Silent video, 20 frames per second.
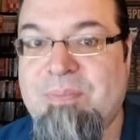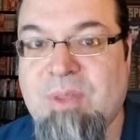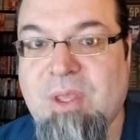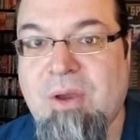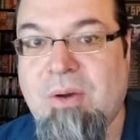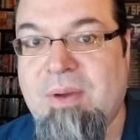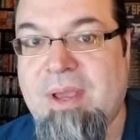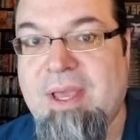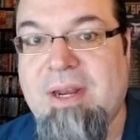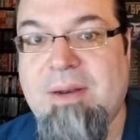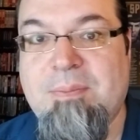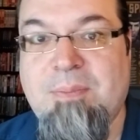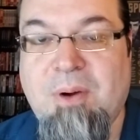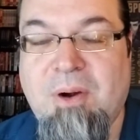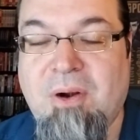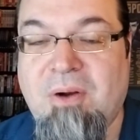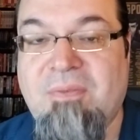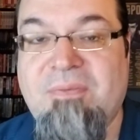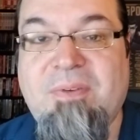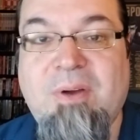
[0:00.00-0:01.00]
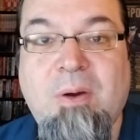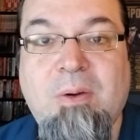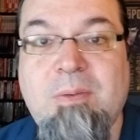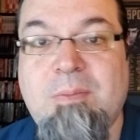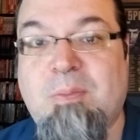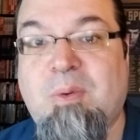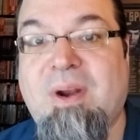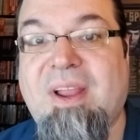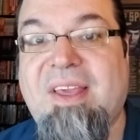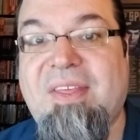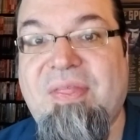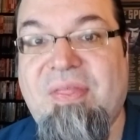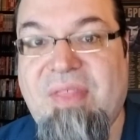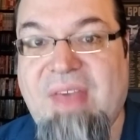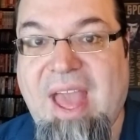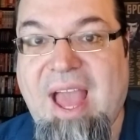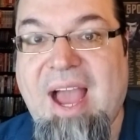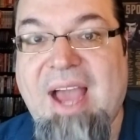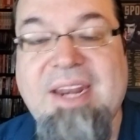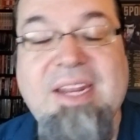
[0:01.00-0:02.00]
Go get a burner phone, bring
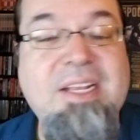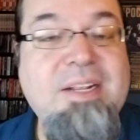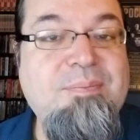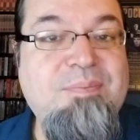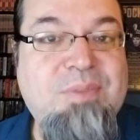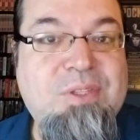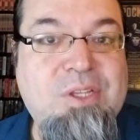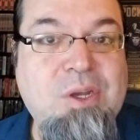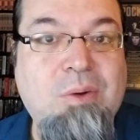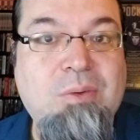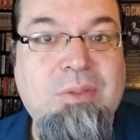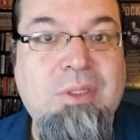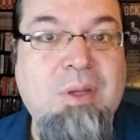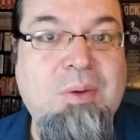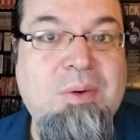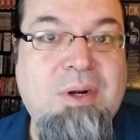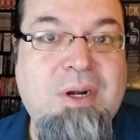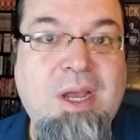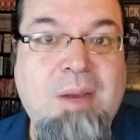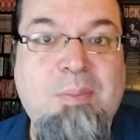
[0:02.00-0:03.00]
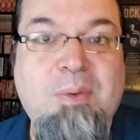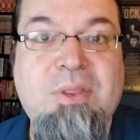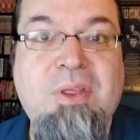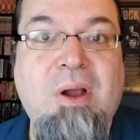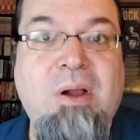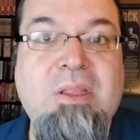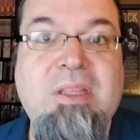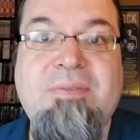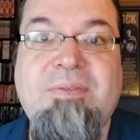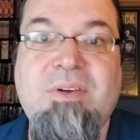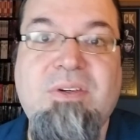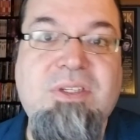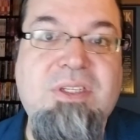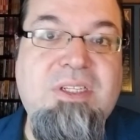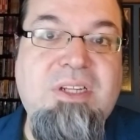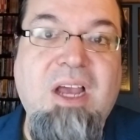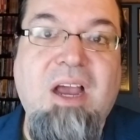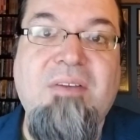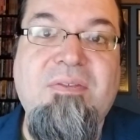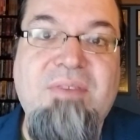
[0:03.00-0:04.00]
that. Don't load it up with all of your
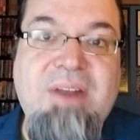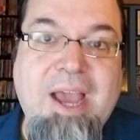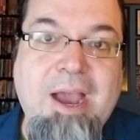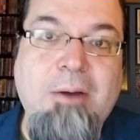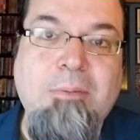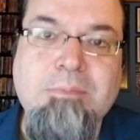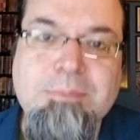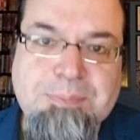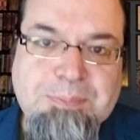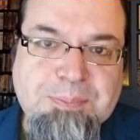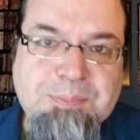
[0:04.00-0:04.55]
stuff. Now